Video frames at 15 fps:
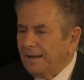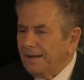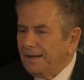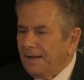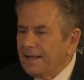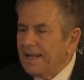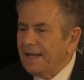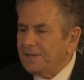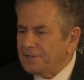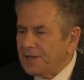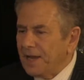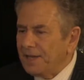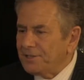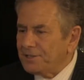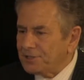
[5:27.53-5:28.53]
I guess,
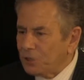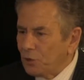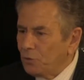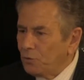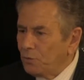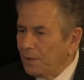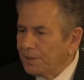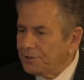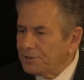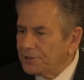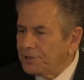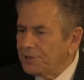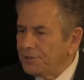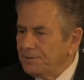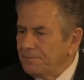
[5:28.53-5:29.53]
has so
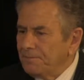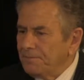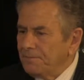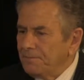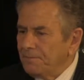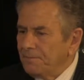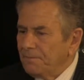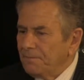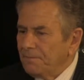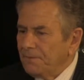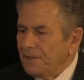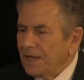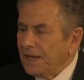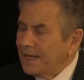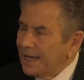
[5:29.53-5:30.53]
much
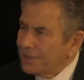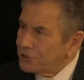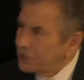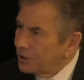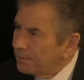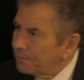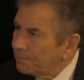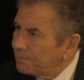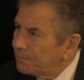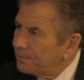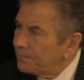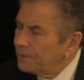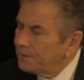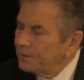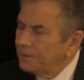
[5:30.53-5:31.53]
connection.
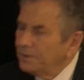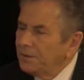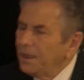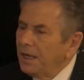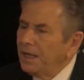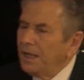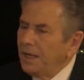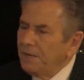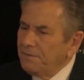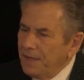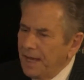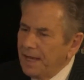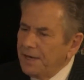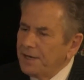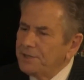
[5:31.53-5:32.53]
And
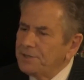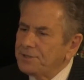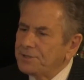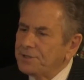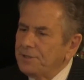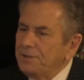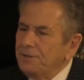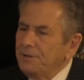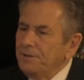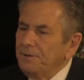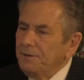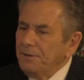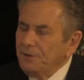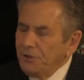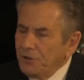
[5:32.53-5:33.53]
that is,
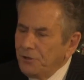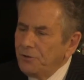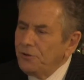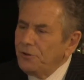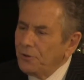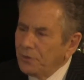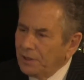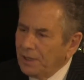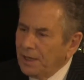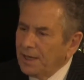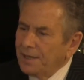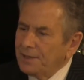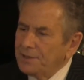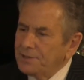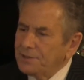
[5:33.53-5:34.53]
you
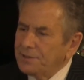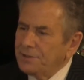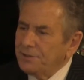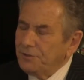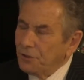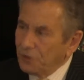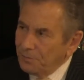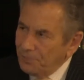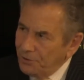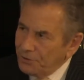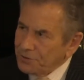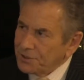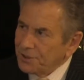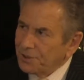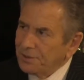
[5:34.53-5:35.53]
utilize your
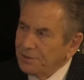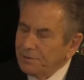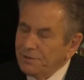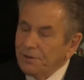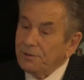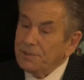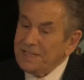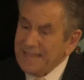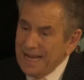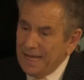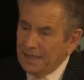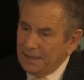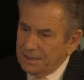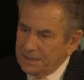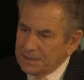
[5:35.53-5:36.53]
music, your
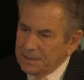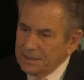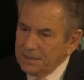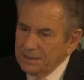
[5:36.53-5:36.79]
talent,